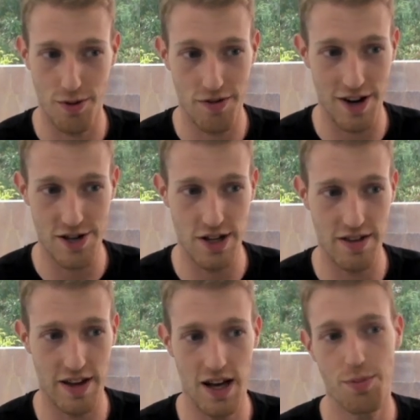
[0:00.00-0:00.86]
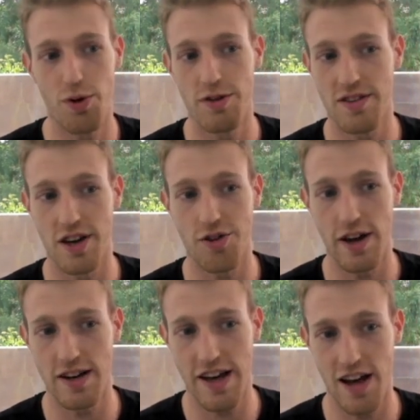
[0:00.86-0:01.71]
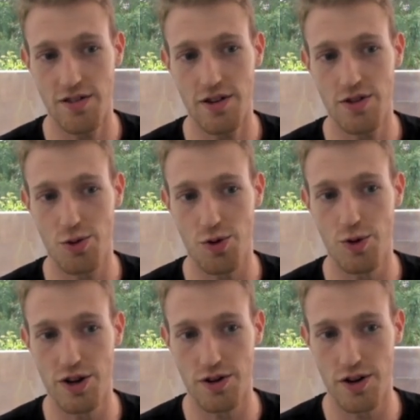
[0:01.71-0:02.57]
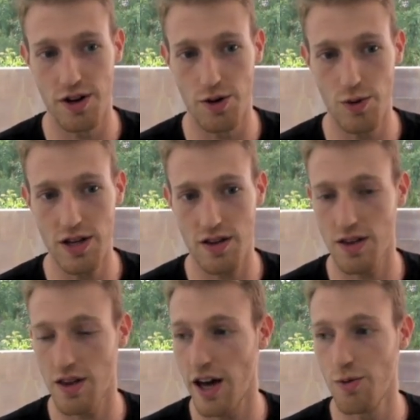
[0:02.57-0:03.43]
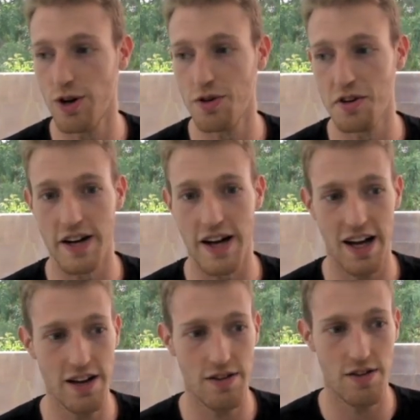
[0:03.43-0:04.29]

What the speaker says: function setup, where we say create canvas with a windowed in a width and windowed in a height,